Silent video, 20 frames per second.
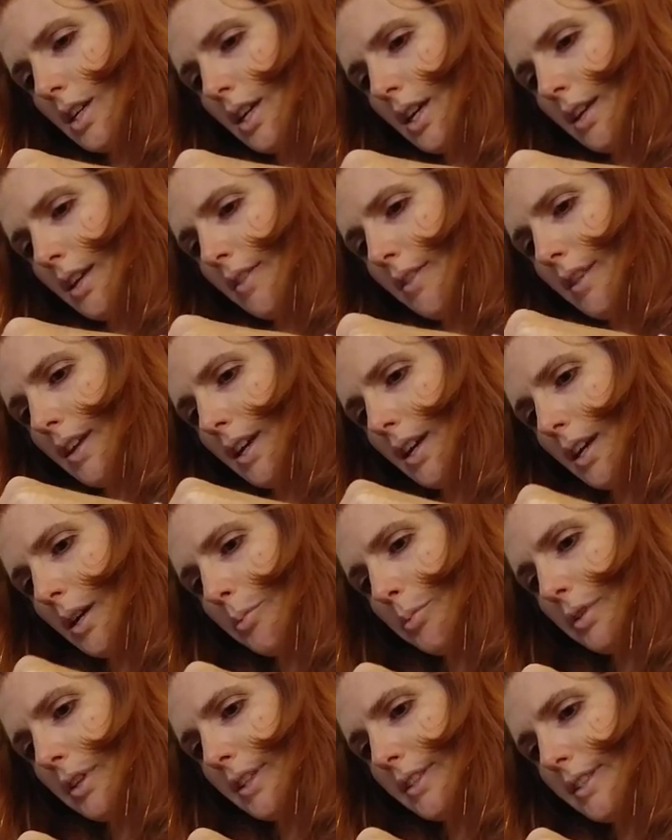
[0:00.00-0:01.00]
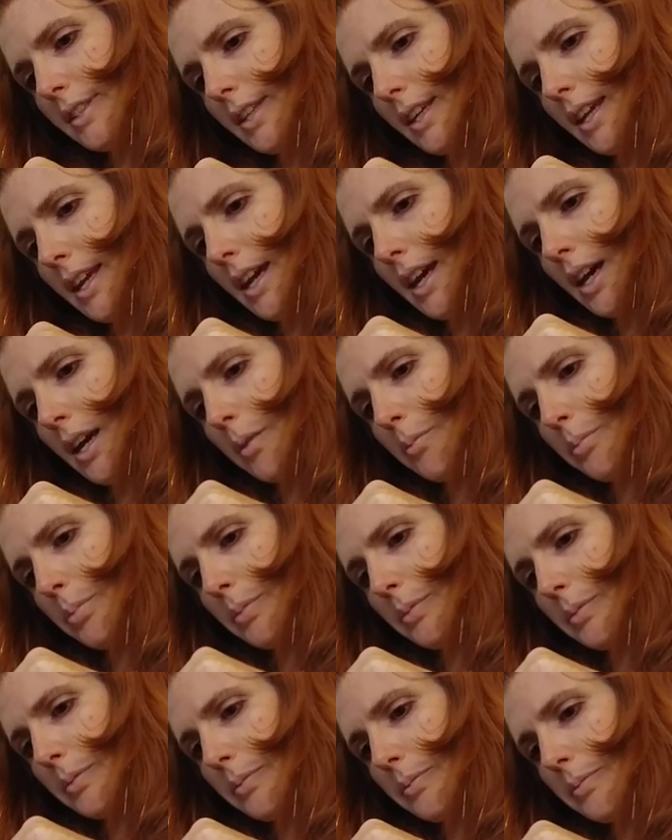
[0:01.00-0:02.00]
And then I place the cap
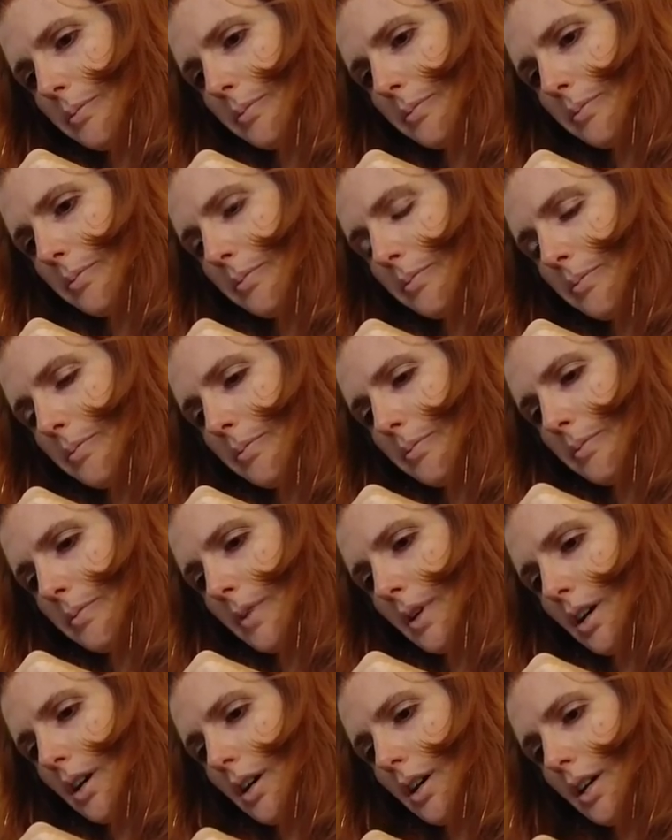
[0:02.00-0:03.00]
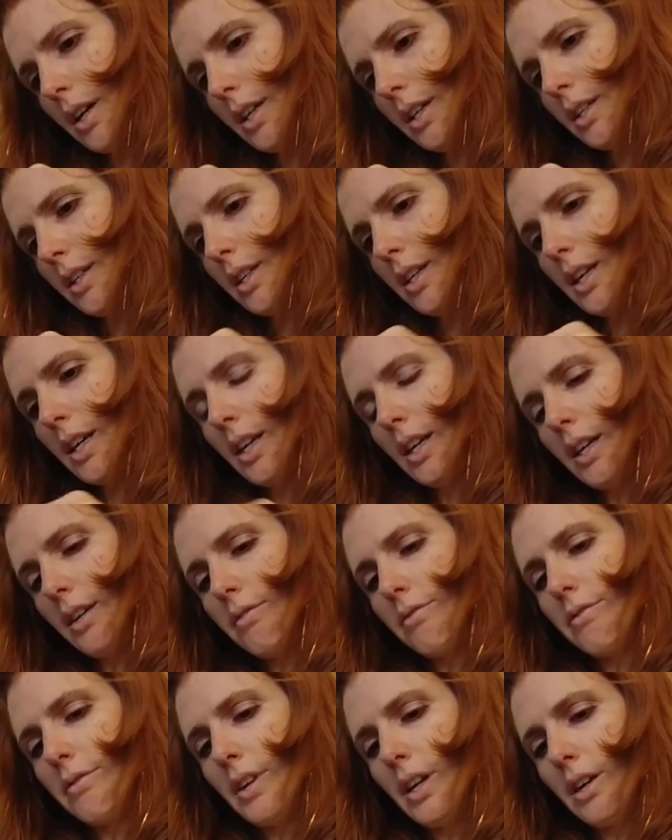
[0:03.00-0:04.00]
on, and
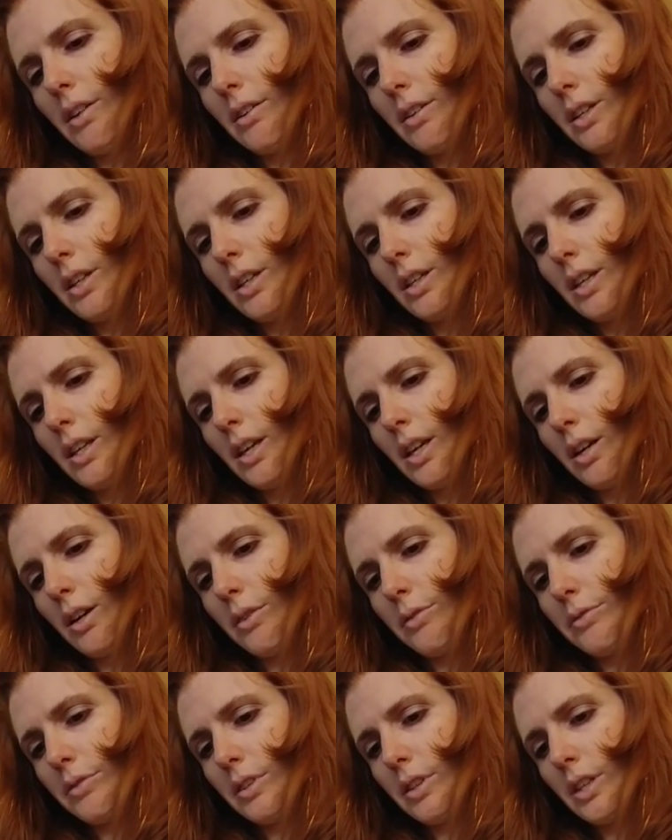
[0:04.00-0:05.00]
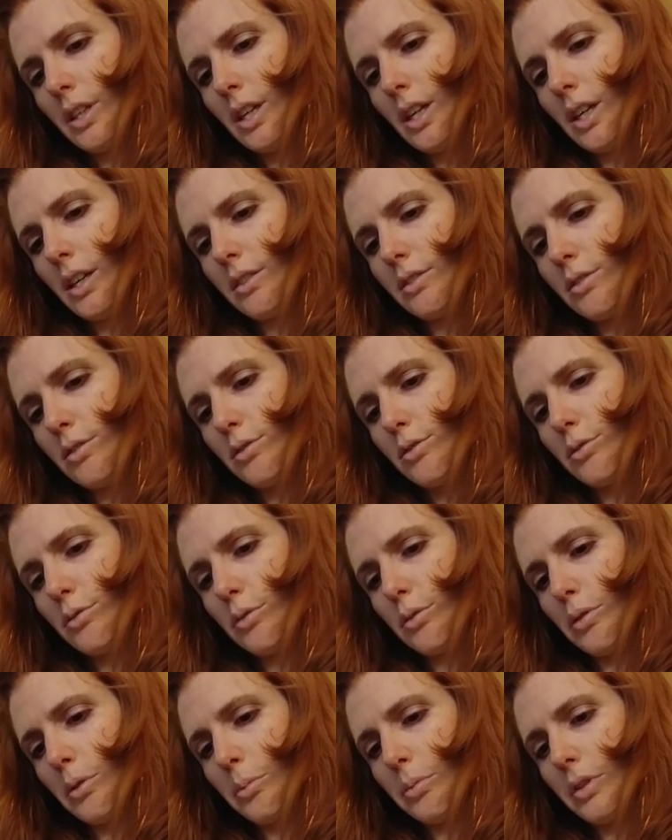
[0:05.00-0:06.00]
I very carefully
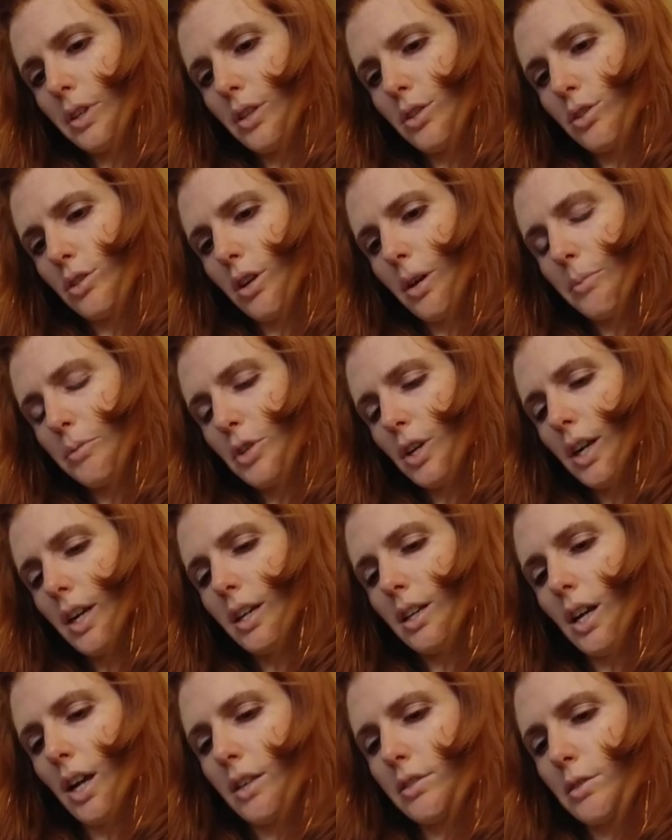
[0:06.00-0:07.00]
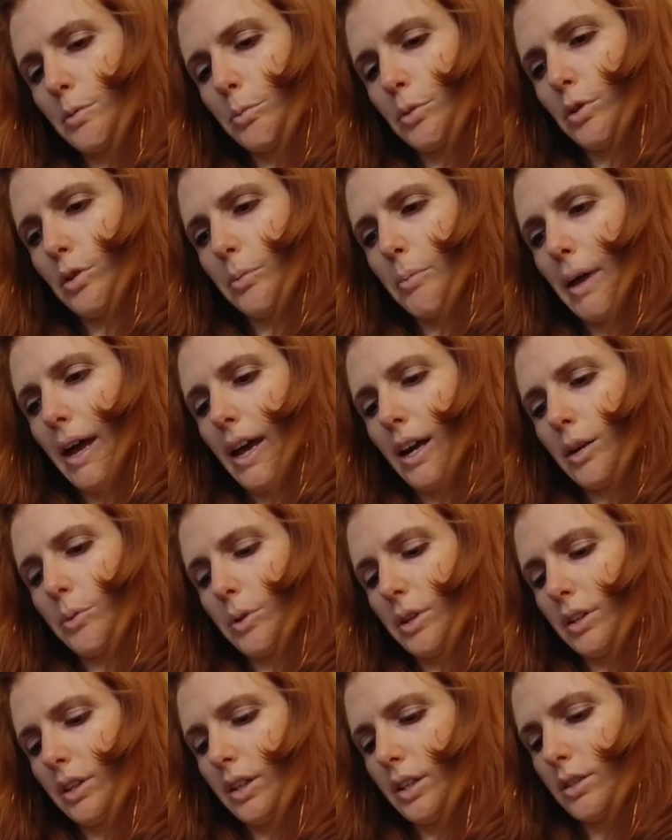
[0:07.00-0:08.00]
unscrew the plunger. I'm trying not to pull back
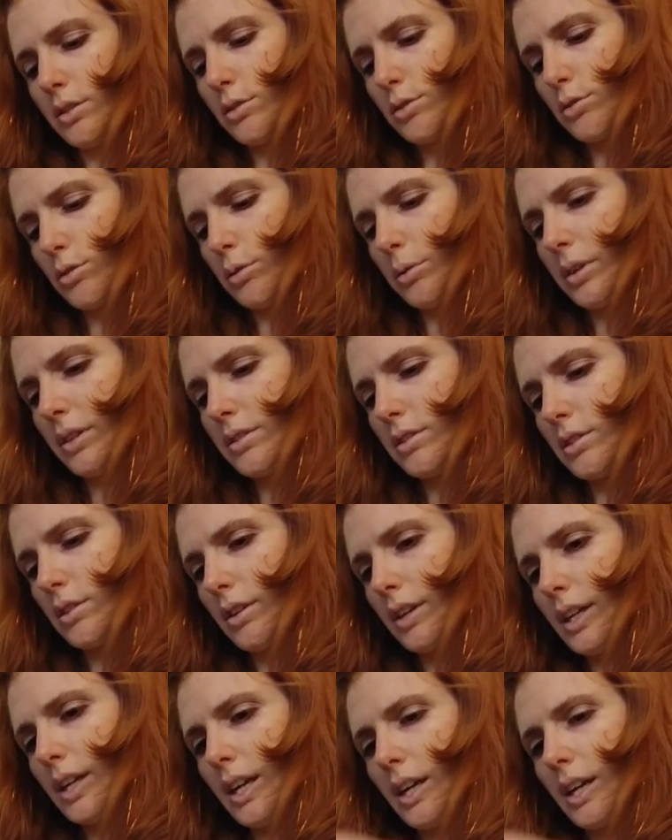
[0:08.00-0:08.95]
while I unscrew, or else I'll get